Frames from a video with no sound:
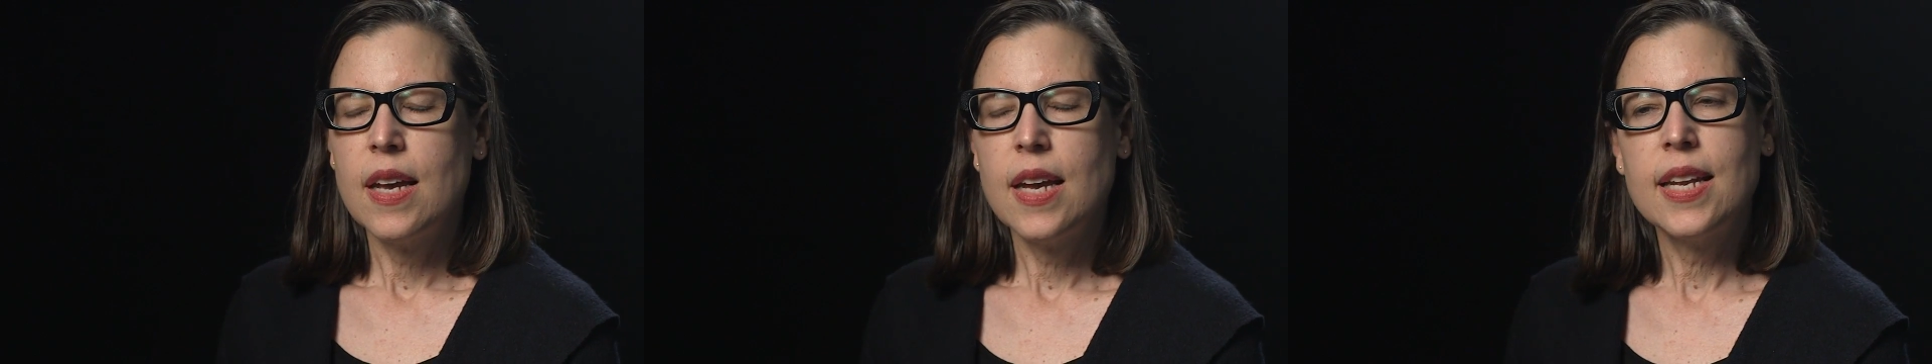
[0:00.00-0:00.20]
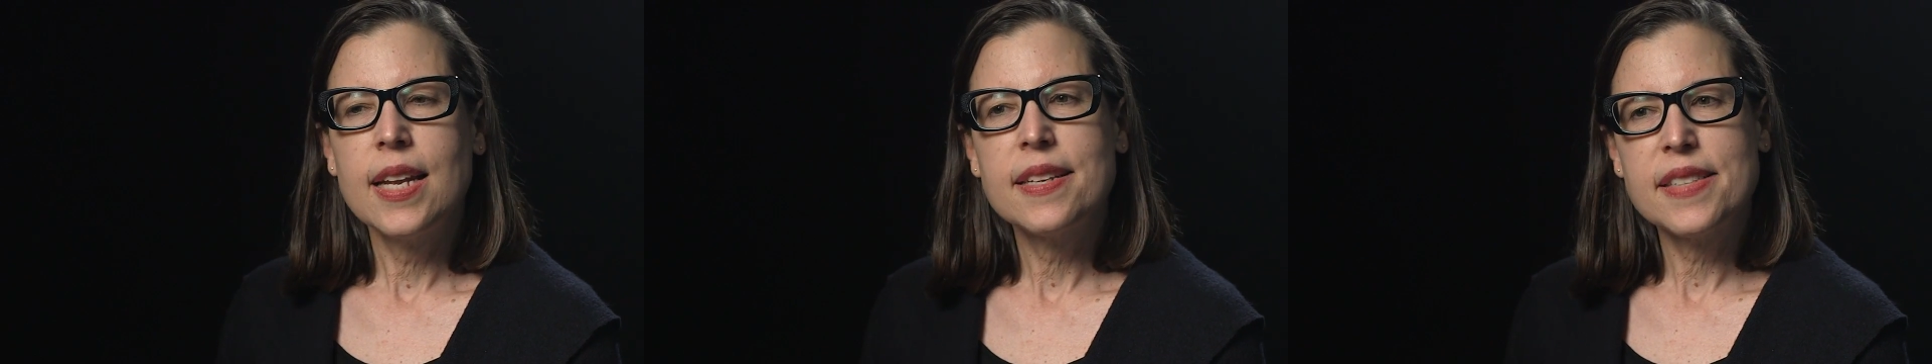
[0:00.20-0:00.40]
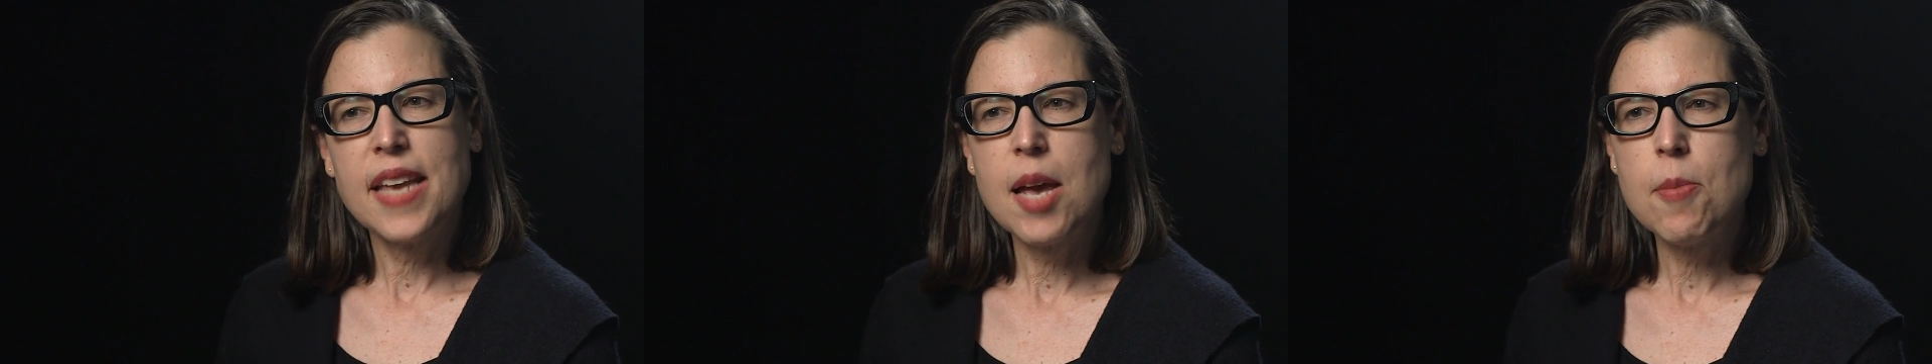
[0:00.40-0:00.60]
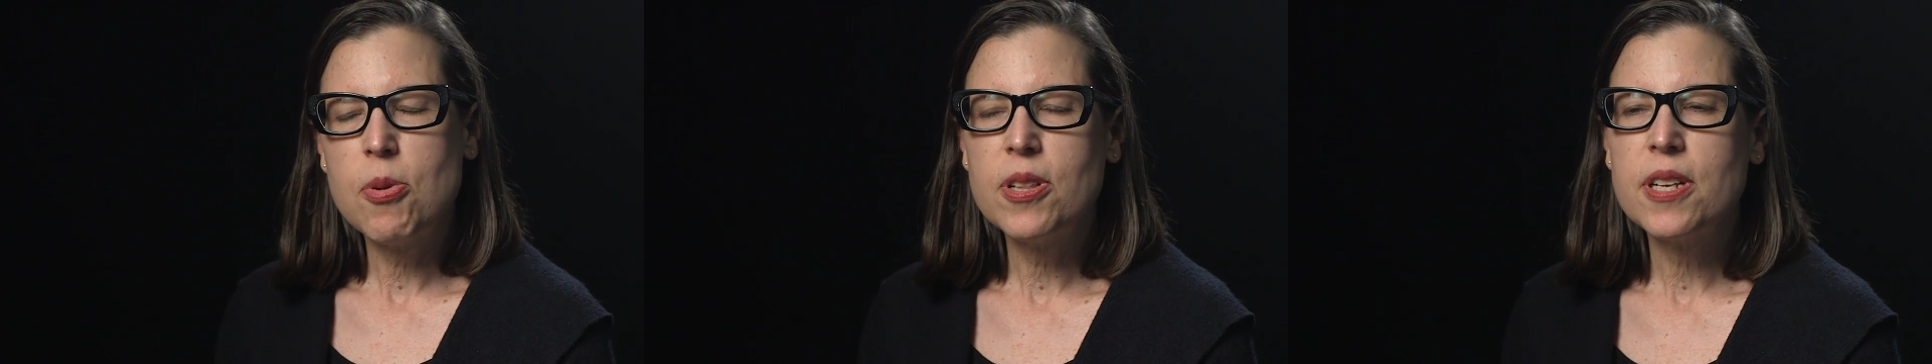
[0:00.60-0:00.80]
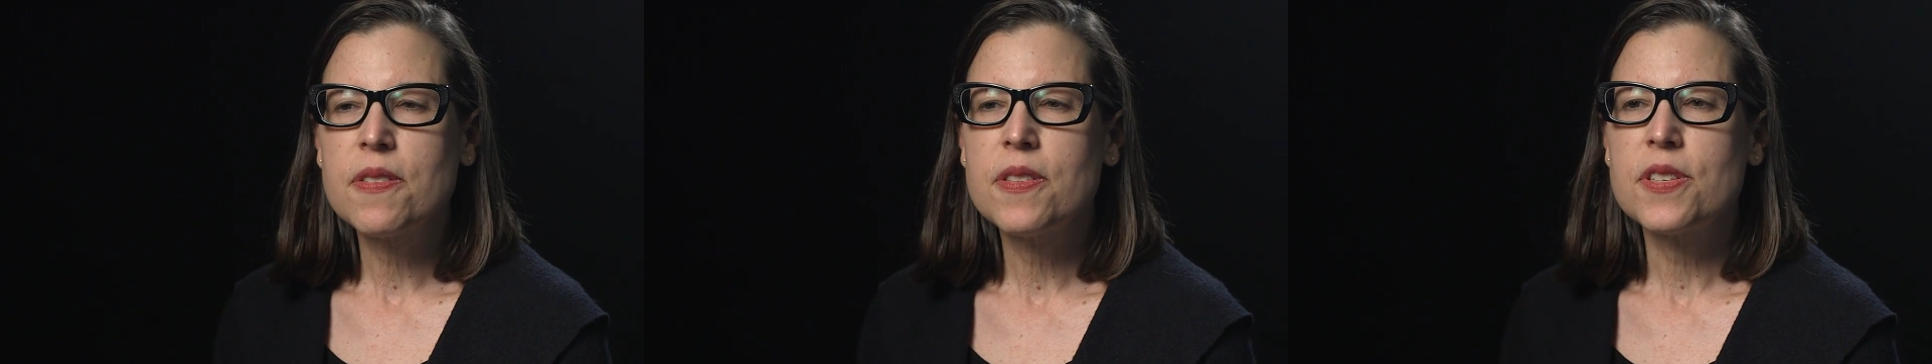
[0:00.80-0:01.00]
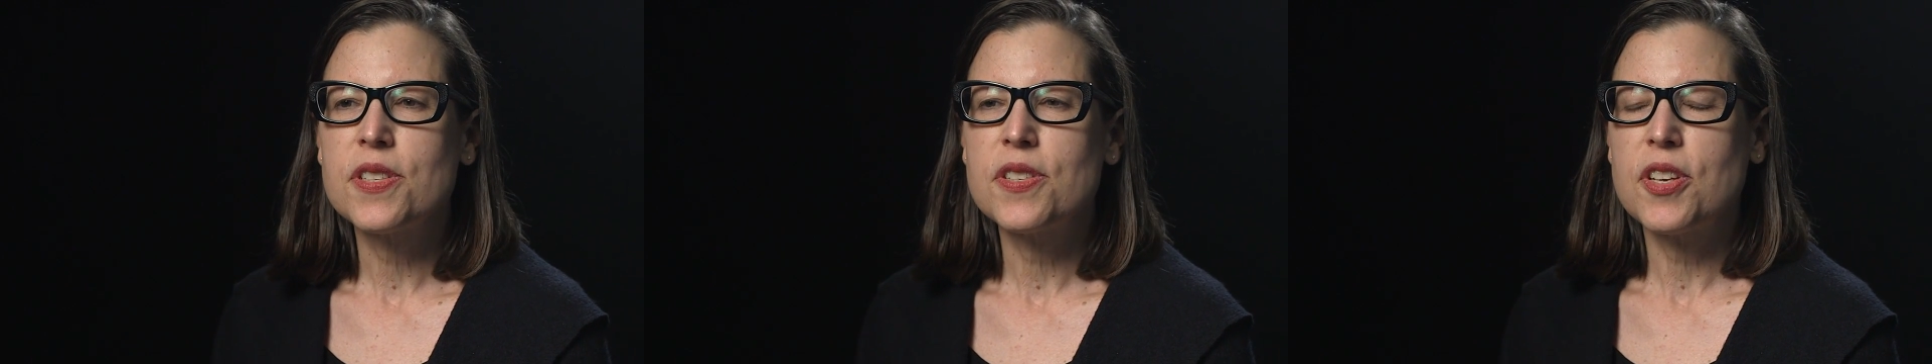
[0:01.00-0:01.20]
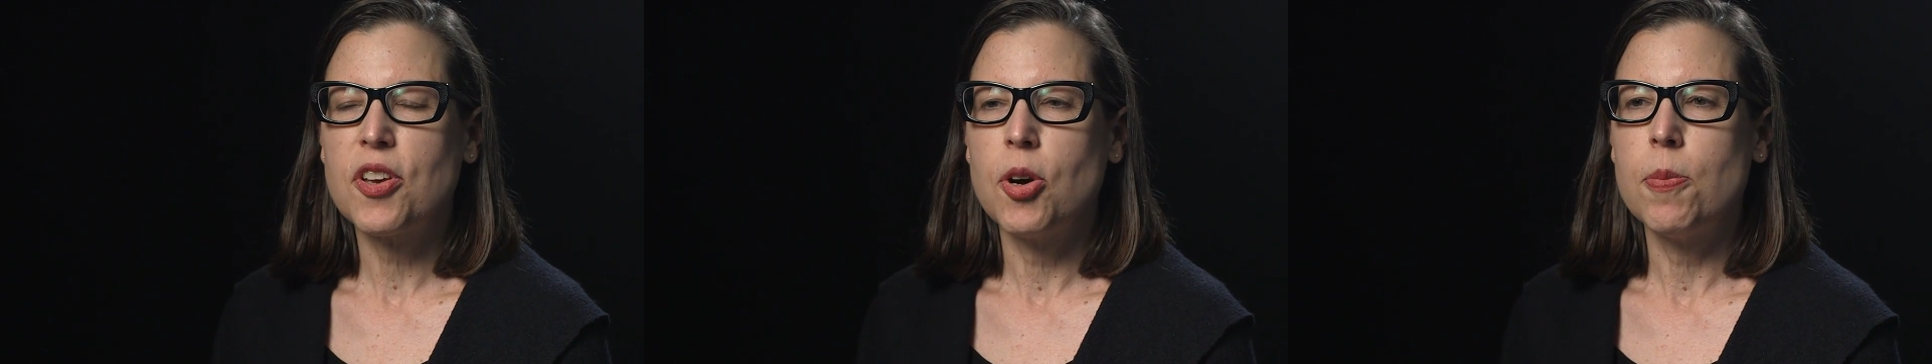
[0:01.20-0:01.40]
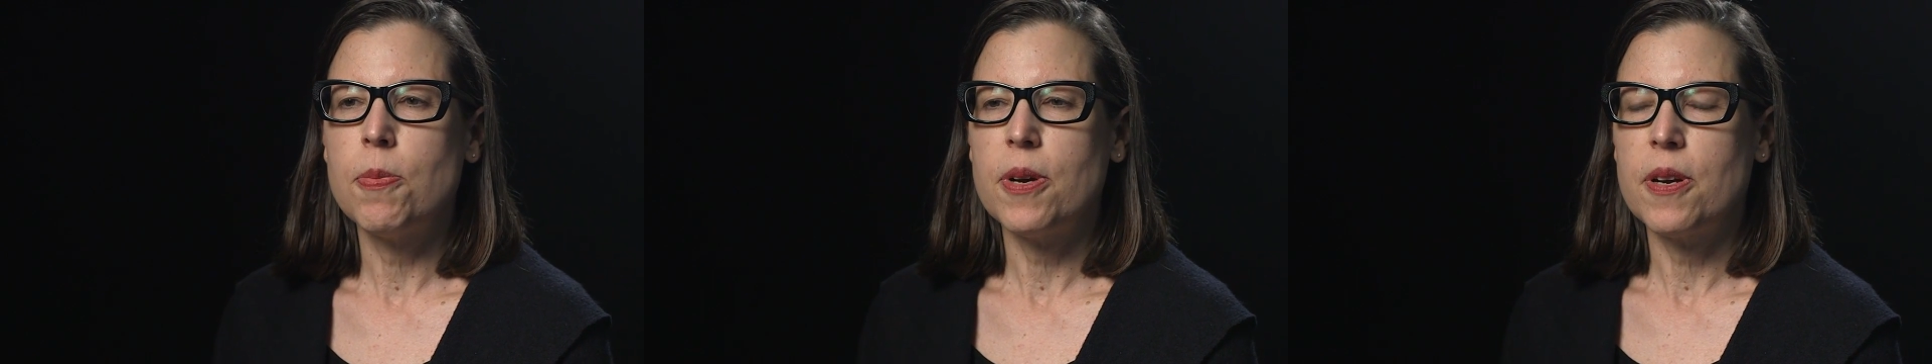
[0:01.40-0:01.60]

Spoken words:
An example of the scope